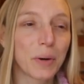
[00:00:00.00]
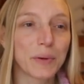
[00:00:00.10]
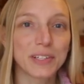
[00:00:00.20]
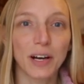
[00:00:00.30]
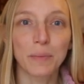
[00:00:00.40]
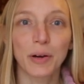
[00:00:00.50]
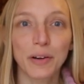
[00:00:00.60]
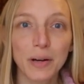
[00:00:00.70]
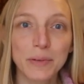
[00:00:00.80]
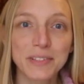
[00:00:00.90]
where we talk about
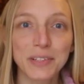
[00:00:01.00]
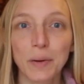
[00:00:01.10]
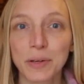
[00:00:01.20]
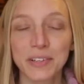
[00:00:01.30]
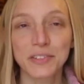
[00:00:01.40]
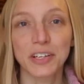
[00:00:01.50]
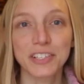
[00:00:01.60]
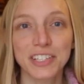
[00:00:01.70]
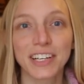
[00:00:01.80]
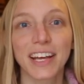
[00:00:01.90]
garments, garment
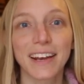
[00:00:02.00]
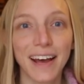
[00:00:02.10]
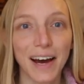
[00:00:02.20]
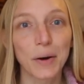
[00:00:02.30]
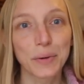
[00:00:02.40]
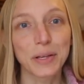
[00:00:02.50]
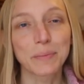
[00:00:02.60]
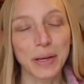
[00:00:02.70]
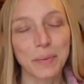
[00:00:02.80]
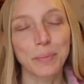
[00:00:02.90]
construction, and how we
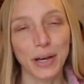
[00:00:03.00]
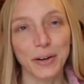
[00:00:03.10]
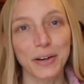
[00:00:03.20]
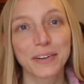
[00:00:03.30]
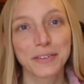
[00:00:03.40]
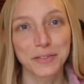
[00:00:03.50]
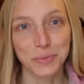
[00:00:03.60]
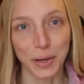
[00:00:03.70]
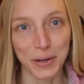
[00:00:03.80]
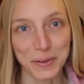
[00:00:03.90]
can make better
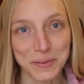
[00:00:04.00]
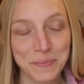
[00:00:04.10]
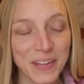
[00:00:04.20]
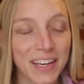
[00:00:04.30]
sweaters.